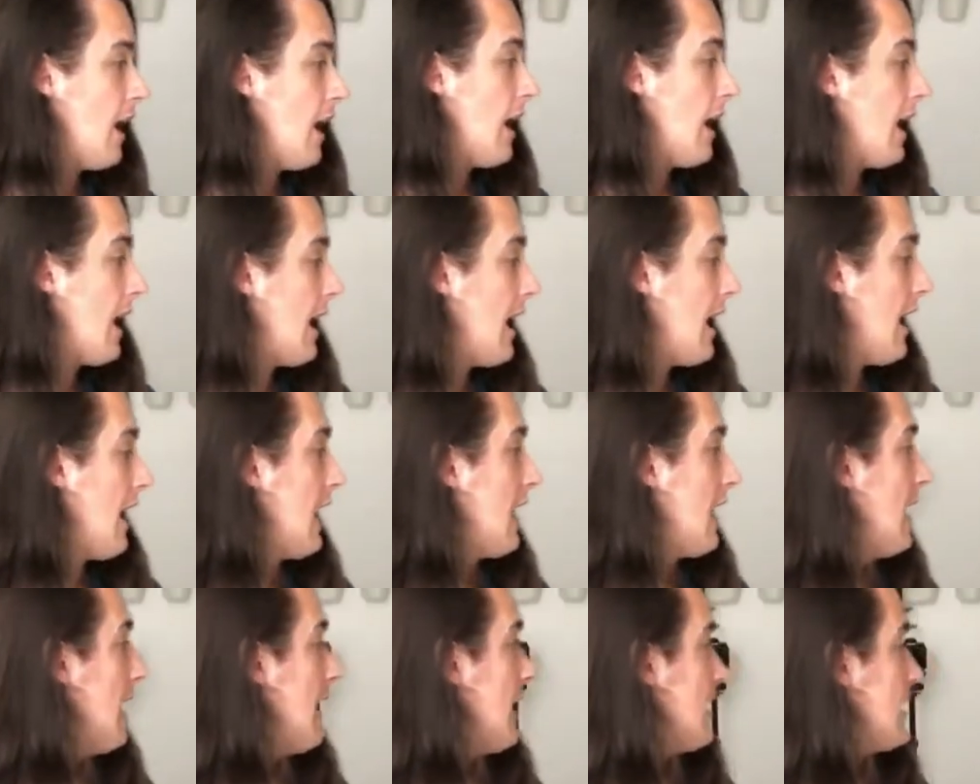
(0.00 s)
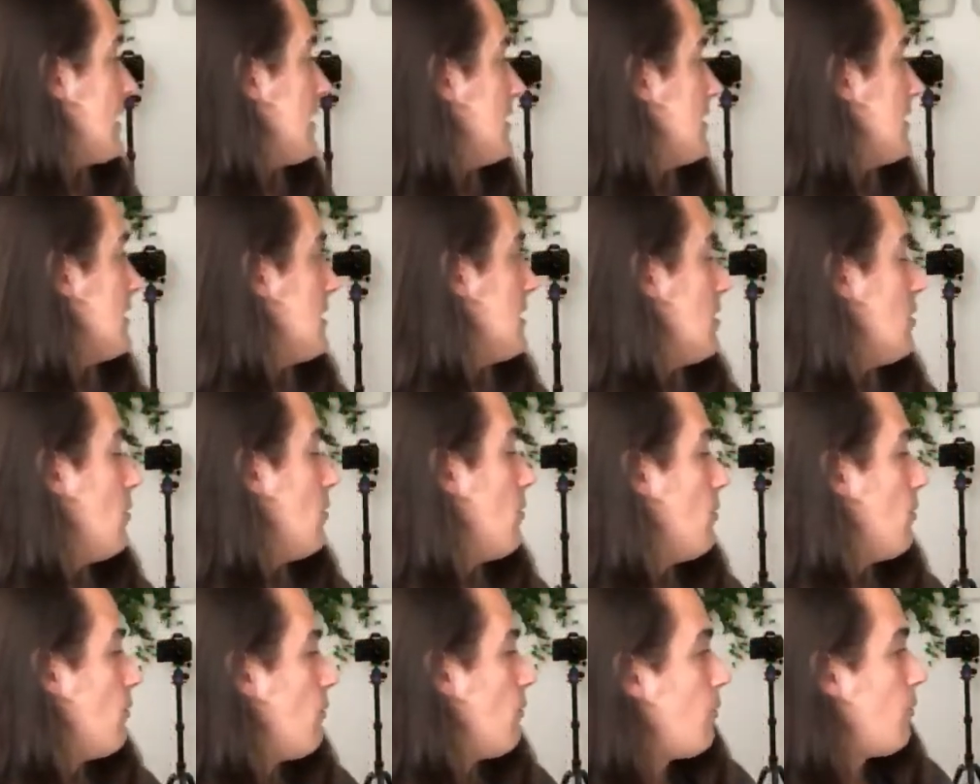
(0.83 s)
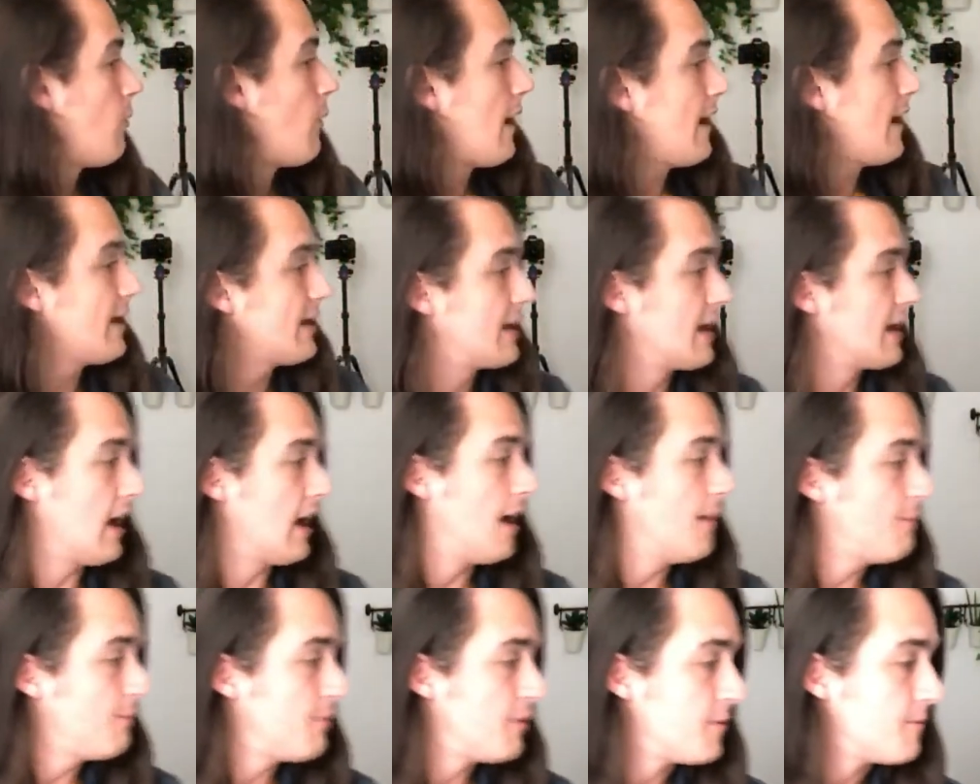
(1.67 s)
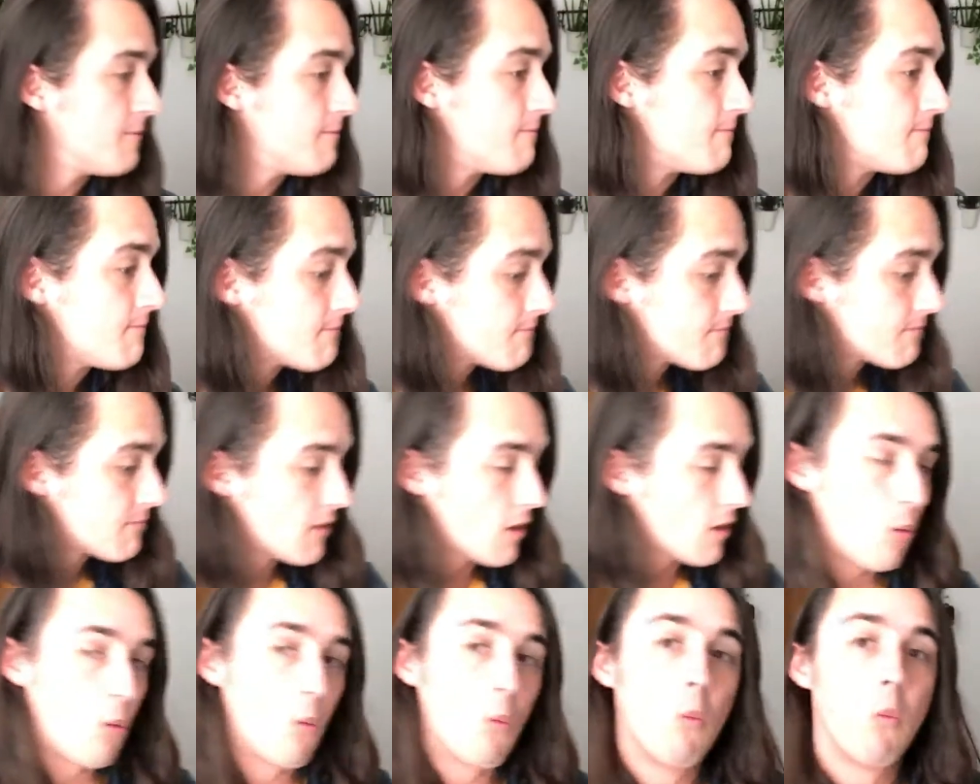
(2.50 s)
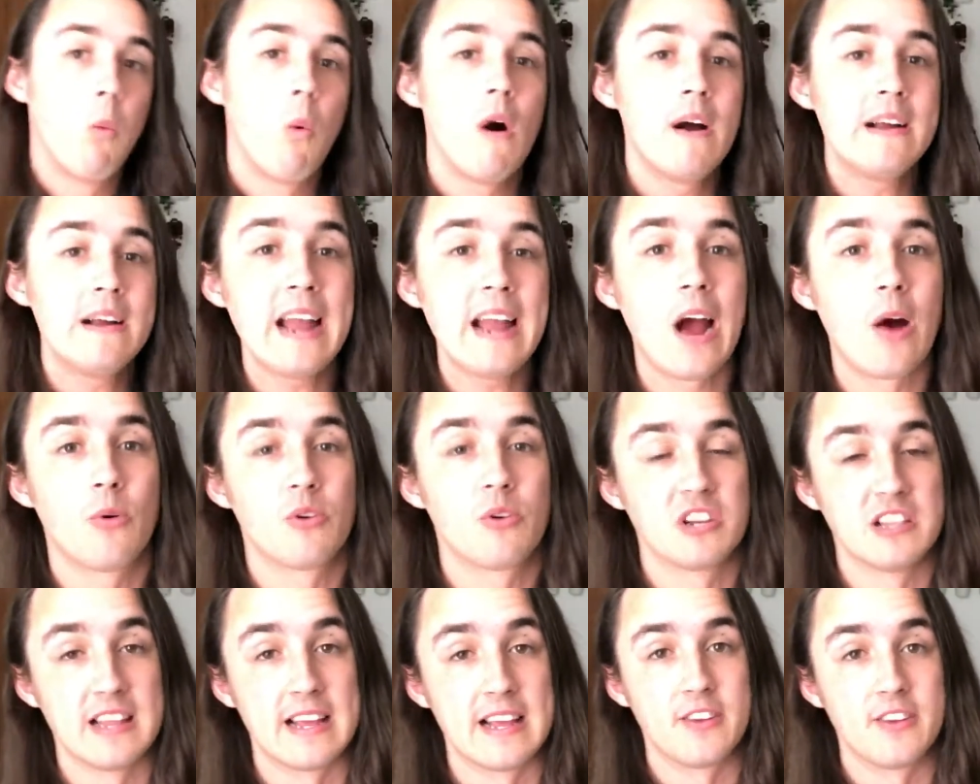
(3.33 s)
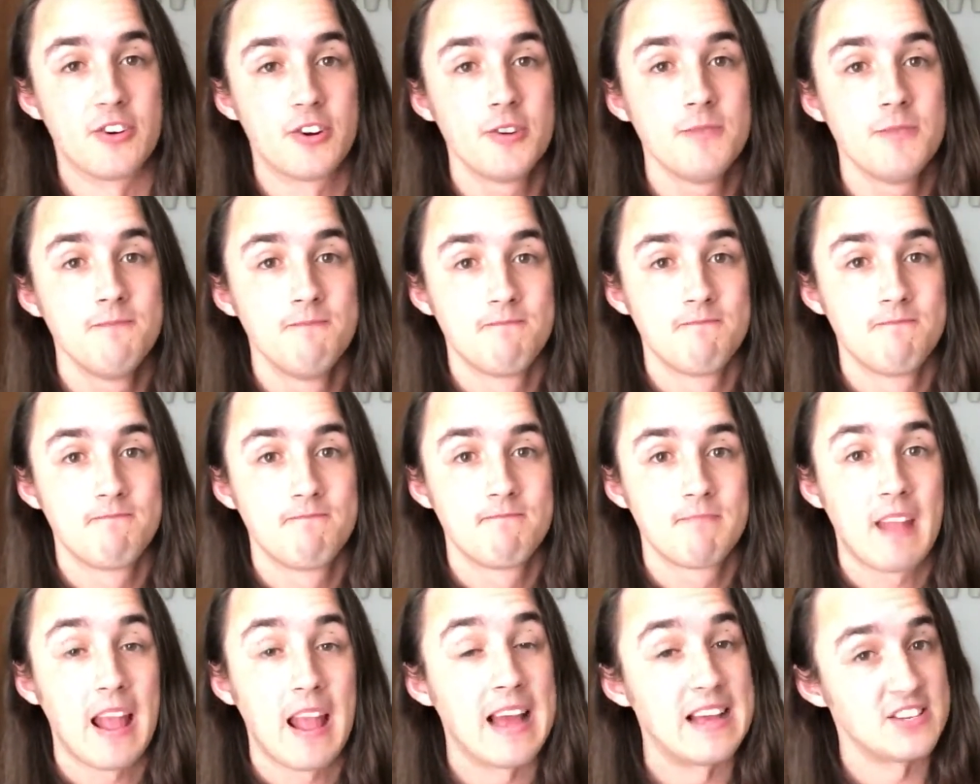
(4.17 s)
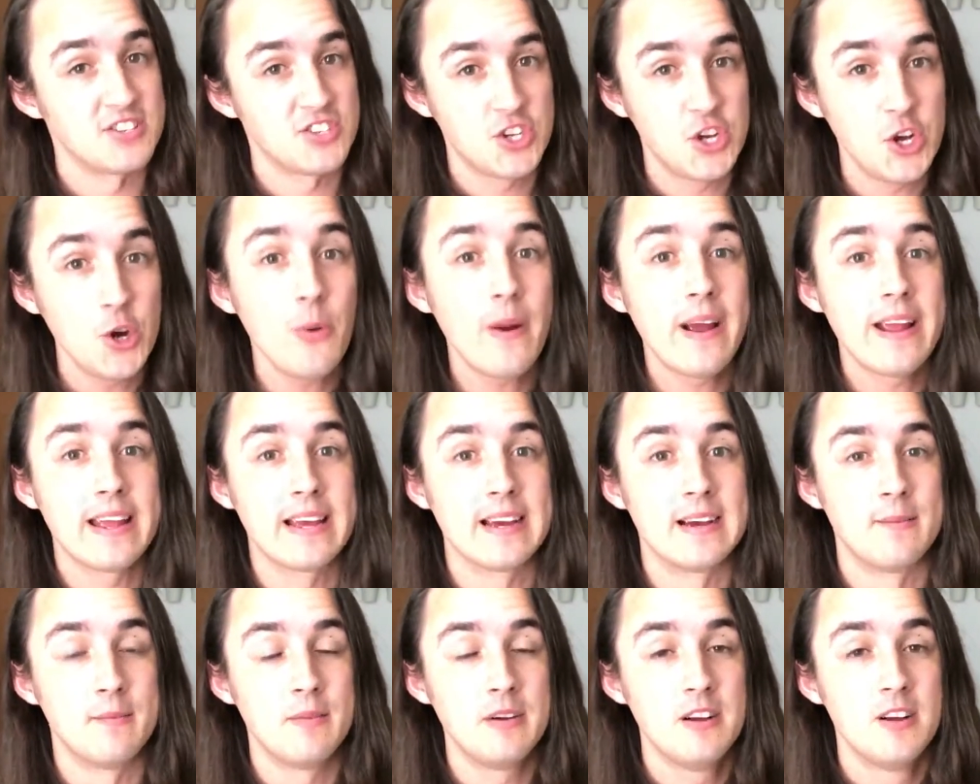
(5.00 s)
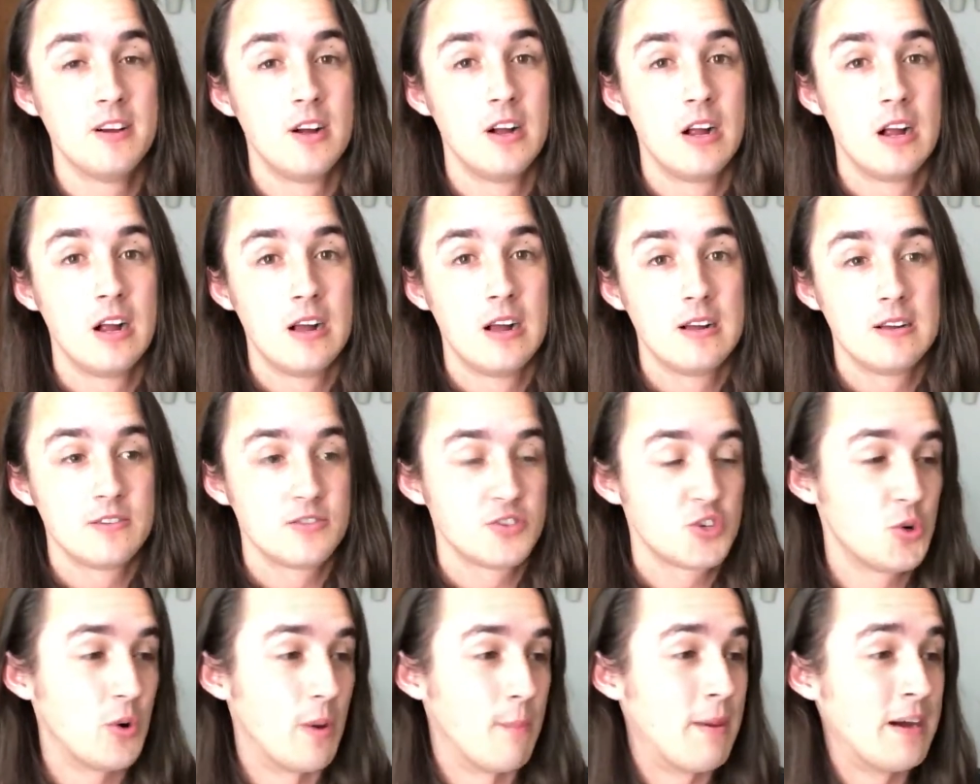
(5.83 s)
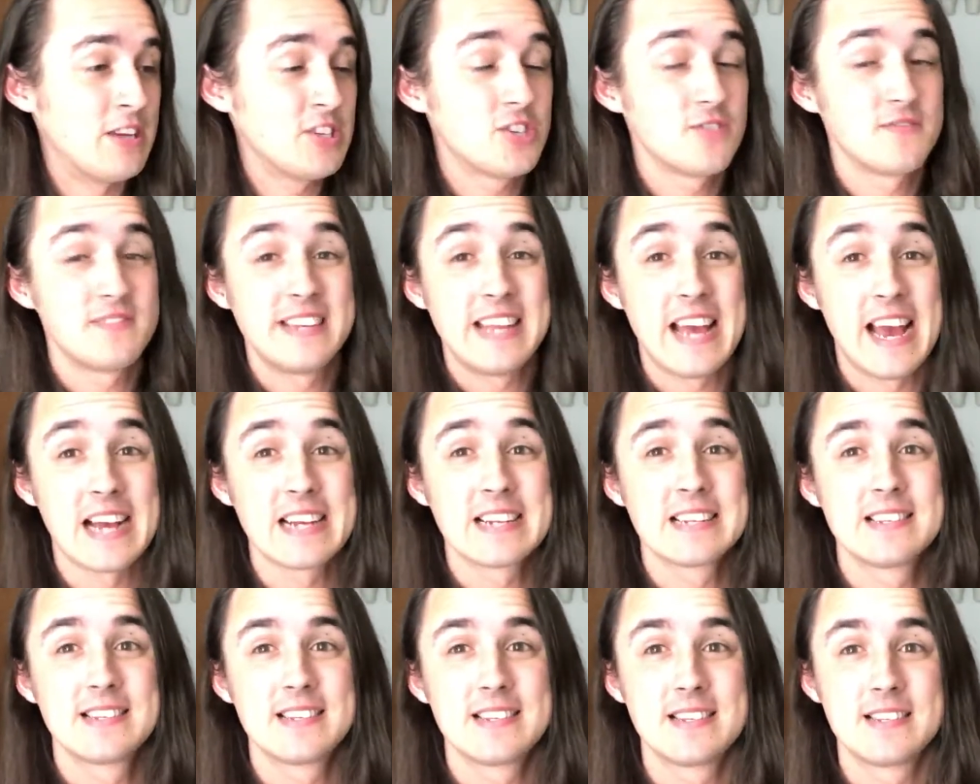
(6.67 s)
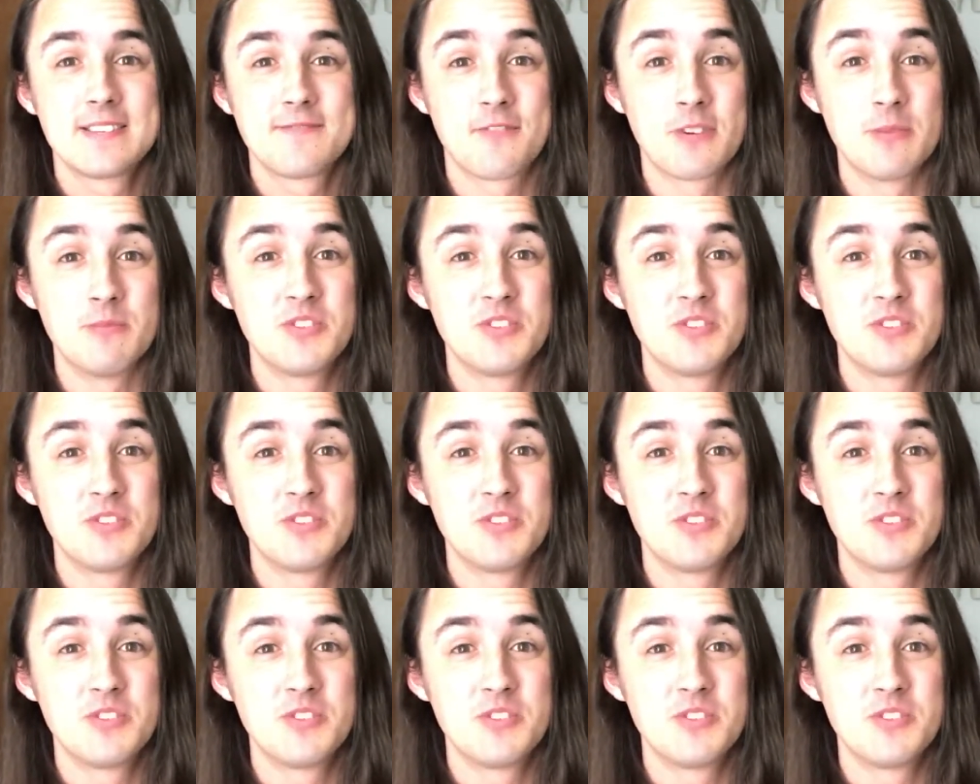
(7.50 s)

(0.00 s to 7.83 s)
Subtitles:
I wake up 1 hour later at 2 a.m. to a bunch of texts from